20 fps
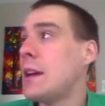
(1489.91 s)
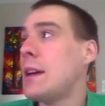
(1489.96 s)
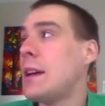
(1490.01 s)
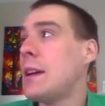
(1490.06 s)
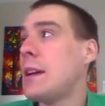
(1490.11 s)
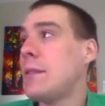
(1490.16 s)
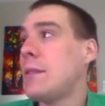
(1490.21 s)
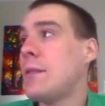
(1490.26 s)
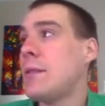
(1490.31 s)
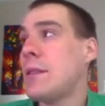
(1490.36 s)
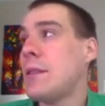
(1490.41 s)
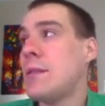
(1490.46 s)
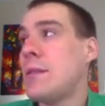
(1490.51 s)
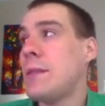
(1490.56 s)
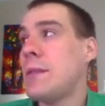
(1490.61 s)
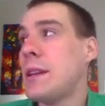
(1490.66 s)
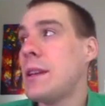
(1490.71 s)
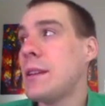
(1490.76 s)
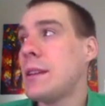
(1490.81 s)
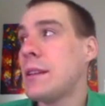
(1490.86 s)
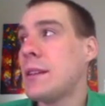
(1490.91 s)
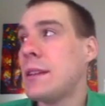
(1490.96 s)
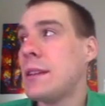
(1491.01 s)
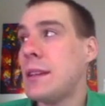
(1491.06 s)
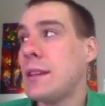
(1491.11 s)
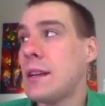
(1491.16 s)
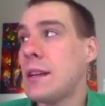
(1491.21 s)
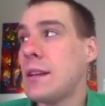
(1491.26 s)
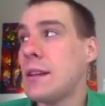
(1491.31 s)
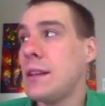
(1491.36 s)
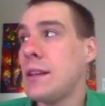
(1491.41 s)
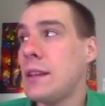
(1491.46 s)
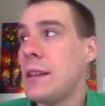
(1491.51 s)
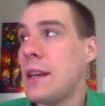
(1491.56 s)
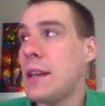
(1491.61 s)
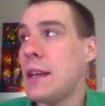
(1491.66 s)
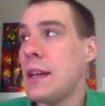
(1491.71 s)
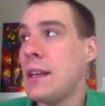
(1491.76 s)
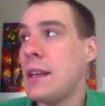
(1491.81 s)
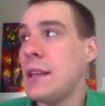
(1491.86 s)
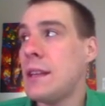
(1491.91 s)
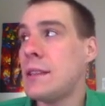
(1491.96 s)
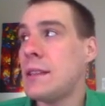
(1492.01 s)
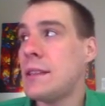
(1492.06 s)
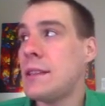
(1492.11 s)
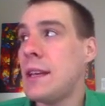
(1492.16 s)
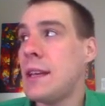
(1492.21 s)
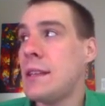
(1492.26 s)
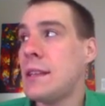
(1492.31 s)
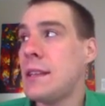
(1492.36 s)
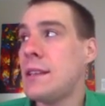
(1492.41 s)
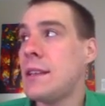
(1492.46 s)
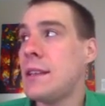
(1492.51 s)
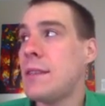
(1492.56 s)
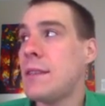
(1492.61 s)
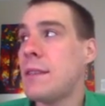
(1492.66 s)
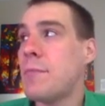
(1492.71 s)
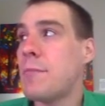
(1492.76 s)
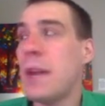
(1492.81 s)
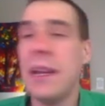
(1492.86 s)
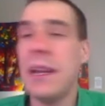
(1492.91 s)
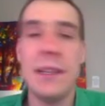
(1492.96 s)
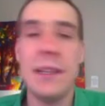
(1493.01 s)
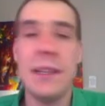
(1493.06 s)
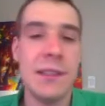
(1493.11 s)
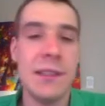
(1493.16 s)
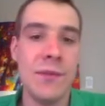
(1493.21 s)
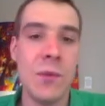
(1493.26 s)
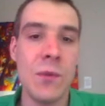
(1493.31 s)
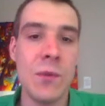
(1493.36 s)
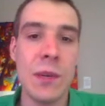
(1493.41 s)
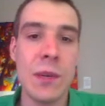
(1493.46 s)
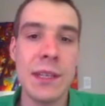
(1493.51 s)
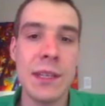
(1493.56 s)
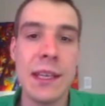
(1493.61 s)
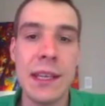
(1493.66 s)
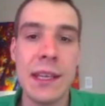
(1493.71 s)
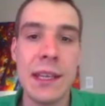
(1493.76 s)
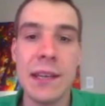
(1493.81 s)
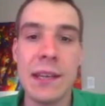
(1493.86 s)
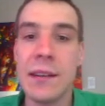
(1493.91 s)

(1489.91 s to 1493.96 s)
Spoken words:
And we can calculate that. It is 10 to the minus 14.